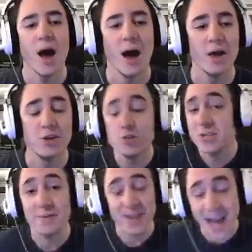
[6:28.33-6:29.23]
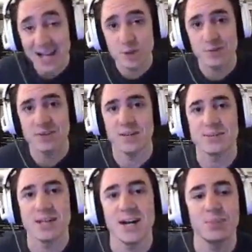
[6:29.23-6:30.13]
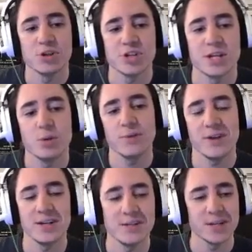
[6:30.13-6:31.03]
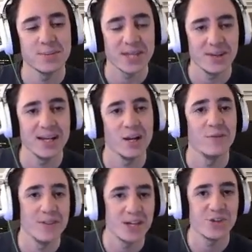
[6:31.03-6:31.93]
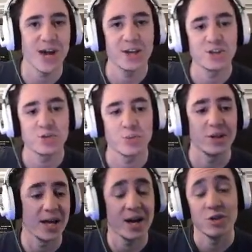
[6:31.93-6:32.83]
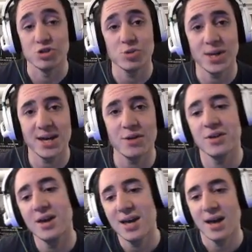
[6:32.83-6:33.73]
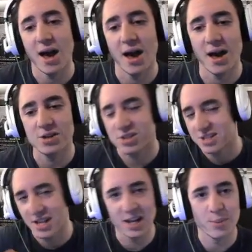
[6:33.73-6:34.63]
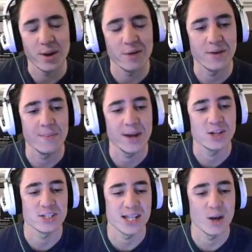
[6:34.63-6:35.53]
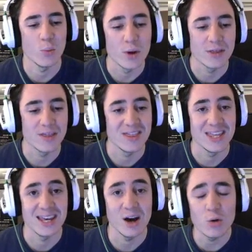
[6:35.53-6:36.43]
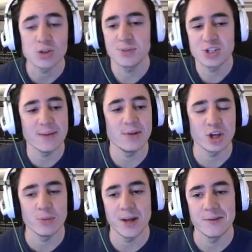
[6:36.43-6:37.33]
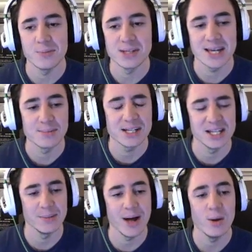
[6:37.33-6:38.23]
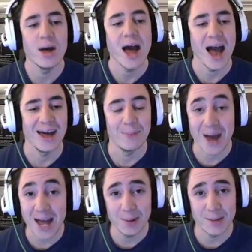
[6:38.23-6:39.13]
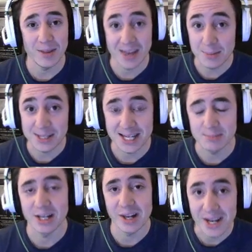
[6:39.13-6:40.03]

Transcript: used it if he had to. If the Demon started pushing, you would have had enough time to get the heal off and then challenge with like 120 health. Just a little bit of impatience there with the ult, but generally a good play from the team to clear them out, and a bad play by the enemy team to line